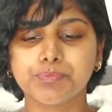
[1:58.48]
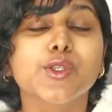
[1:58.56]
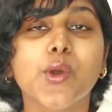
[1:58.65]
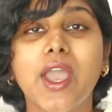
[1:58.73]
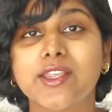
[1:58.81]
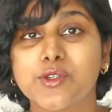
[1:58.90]

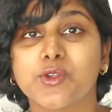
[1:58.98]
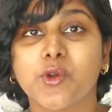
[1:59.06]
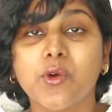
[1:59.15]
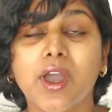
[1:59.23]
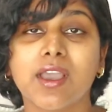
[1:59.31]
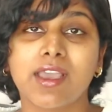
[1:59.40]
So as you
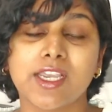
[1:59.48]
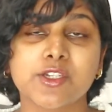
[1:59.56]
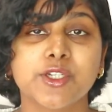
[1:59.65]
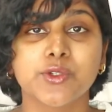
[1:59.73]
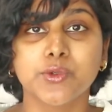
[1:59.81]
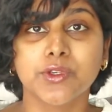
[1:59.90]
know, I
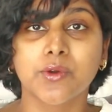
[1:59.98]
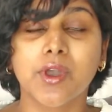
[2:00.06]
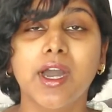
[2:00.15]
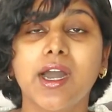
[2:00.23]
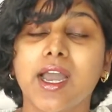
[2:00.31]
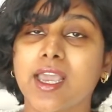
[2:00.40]
actually do
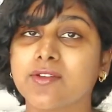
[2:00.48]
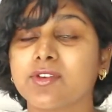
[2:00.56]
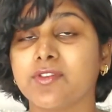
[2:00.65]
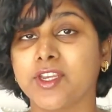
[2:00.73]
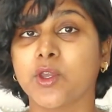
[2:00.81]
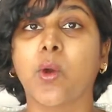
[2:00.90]
yoga. I have a
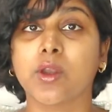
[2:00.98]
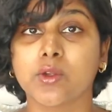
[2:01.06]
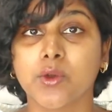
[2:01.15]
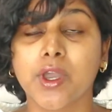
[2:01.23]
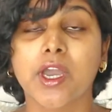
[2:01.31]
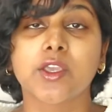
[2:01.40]
video on
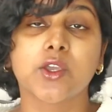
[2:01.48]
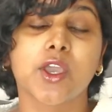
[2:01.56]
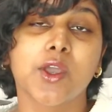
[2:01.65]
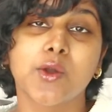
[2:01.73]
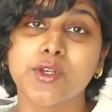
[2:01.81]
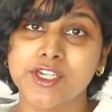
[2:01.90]
yoga. You
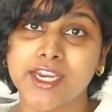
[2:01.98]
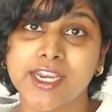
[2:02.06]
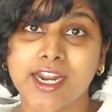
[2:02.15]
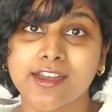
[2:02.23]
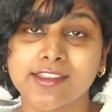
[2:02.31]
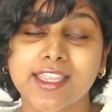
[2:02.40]
can go and check
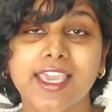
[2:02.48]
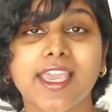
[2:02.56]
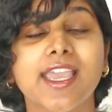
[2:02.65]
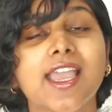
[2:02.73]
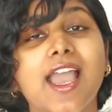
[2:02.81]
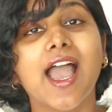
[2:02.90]
it out there.
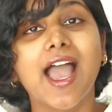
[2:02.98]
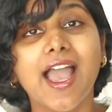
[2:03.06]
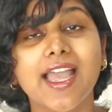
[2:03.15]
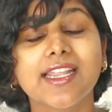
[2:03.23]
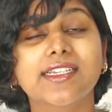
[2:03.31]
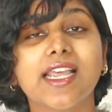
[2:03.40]

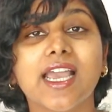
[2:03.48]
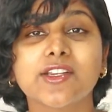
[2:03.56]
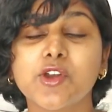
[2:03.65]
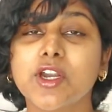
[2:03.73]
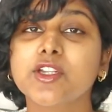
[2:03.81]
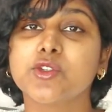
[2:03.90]
And I
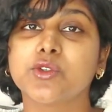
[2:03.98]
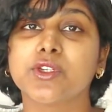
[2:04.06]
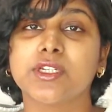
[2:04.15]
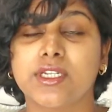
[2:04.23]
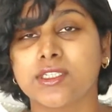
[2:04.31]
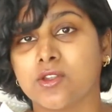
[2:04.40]
try to do
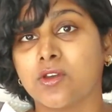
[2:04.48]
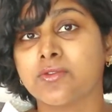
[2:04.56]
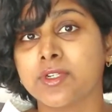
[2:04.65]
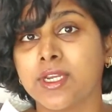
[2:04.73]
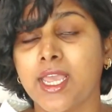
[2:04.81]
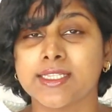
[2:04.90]
it as
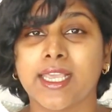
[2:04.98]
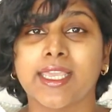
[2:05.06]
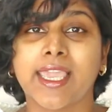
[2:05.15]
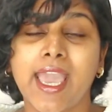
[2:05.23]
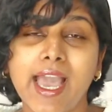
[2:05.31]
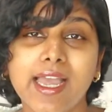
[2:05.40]
often as I
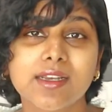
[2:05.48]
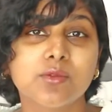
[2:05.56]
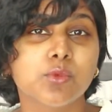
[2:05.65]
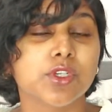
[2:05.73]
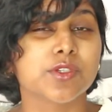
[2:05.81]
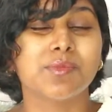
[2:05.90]

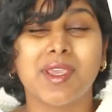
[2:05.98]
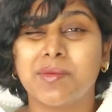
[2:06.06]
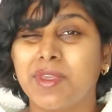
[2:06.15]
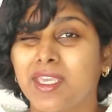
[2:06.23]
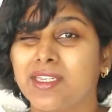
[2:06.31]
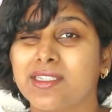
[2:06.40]
can, which
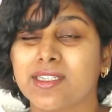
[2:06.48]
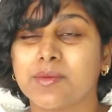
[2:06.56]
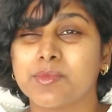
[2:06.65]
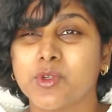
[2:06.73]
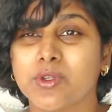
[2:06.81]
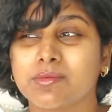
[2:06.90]
maybe ends
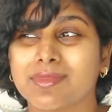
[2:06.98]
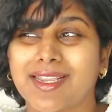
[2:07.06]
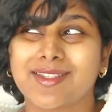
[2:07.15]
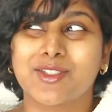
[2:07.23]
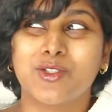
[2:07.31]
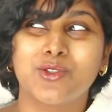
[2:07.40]
up being
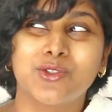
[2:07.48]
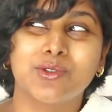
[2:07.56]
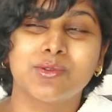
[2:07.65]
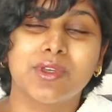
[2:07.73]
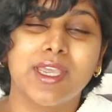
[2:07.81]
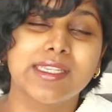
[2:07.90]
like
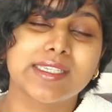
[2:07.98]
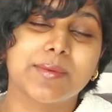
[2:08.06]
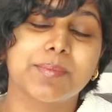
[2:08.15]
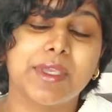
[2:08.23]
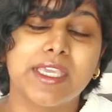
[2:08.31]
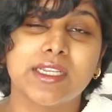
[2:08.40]
2
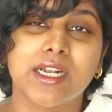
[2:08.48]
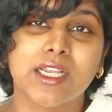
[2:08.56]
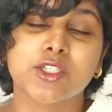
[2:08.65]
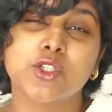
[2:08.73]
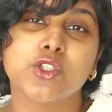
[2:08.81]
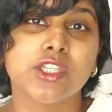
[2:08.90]

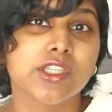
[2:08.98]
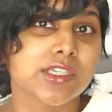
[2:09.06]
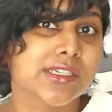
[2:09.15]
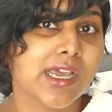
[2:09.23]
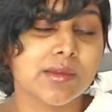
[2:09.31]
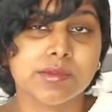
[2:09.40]
to 3
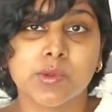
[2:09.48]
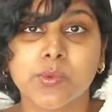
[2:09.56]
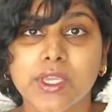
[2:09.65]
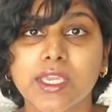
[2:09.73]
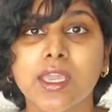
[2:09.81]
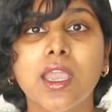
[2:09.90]
times a
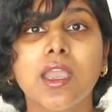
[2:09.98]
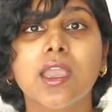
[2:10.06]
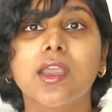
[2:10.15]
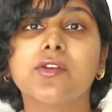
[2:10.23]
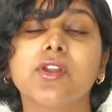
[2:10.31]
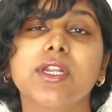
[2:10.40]
week.
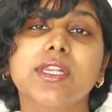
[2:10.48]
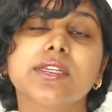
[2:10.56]
It really